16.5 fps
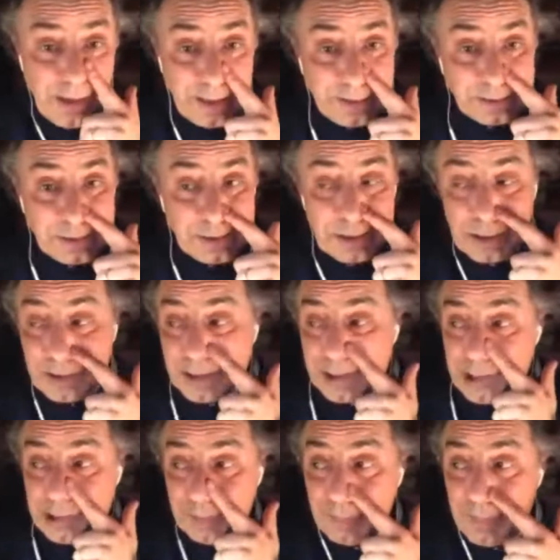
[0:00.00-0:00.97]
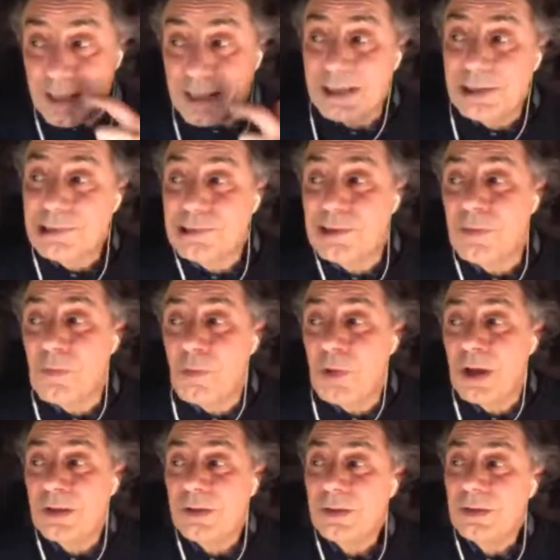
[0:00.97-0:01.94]
I got noticed by
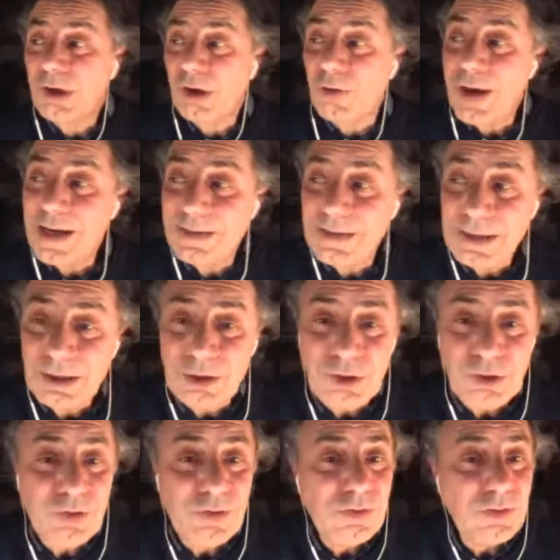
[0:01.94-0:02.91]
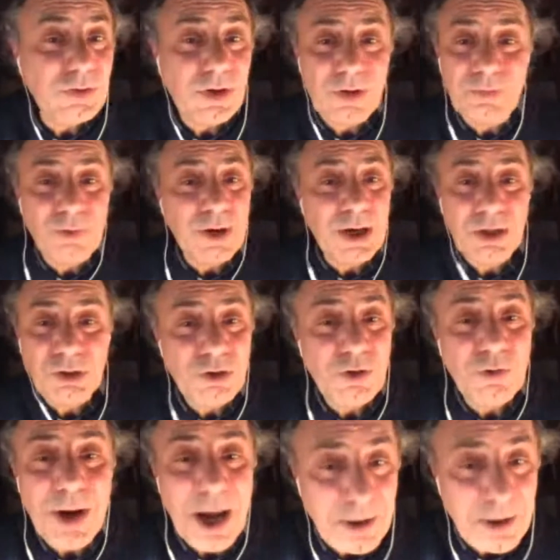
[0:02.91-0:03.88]
someone creating a new, brand
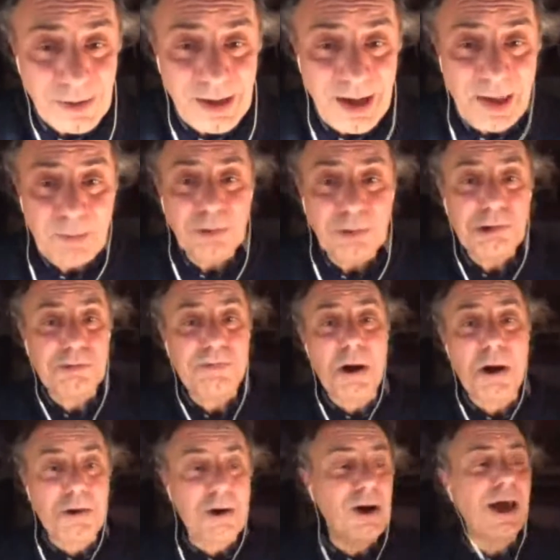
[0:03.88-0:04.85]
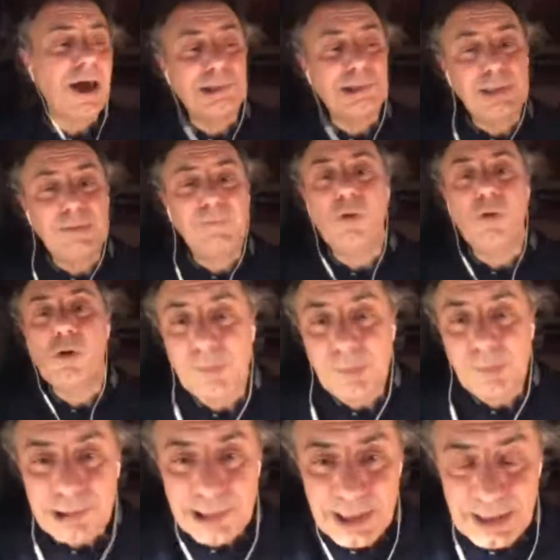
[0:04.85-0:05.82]
new record label specialized in folk
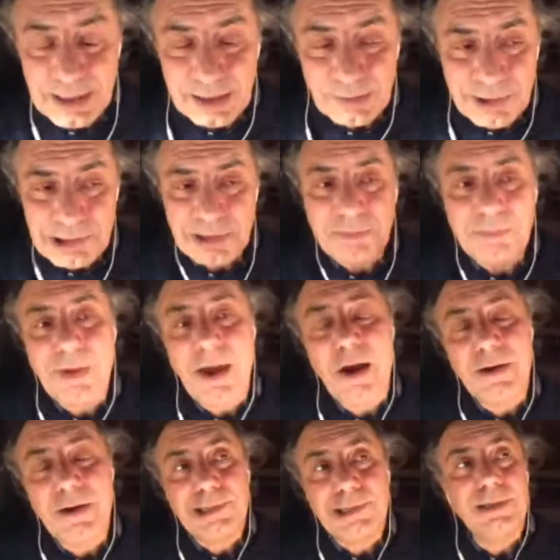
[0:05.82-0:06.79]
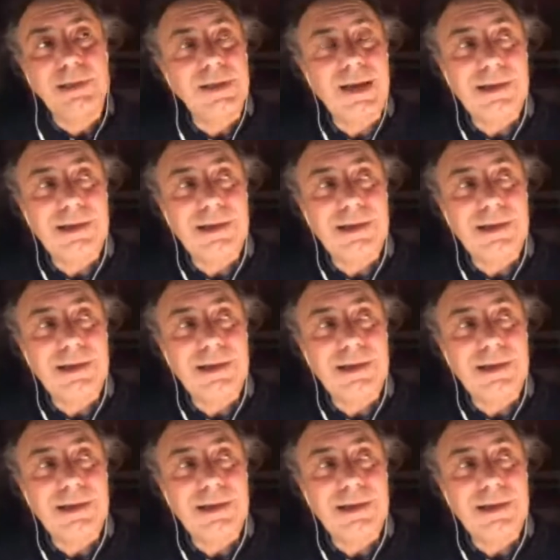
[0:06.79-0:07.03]
music. It was in Paris.